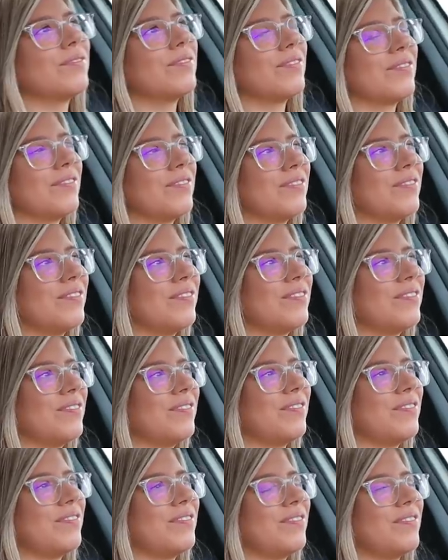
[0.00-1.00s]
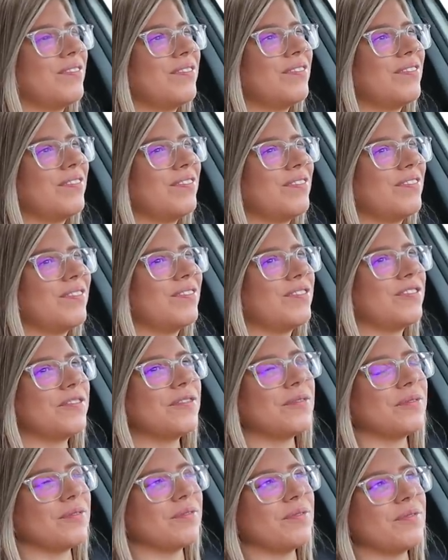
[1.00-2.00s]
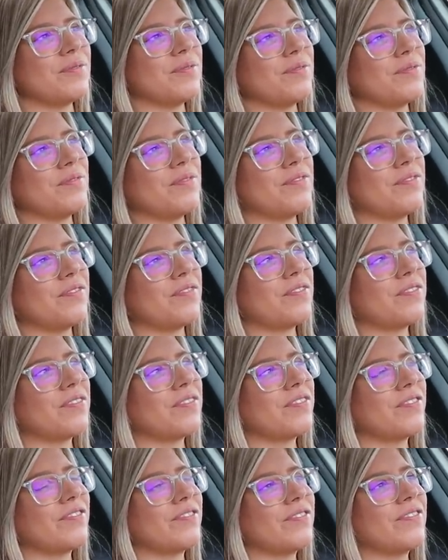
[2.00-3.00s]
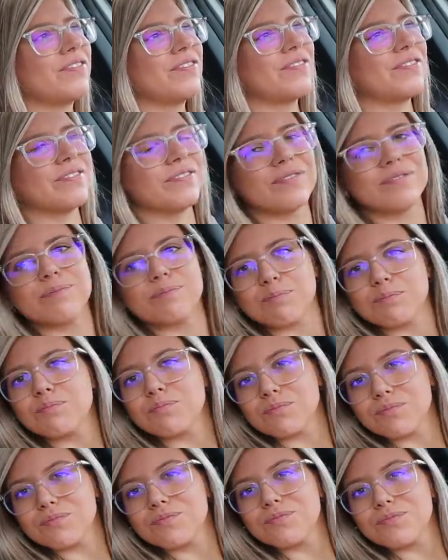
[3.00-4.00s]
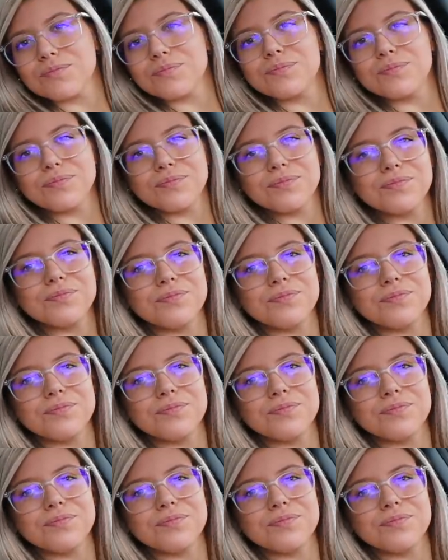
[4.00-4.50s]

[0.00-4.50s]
(not speaking)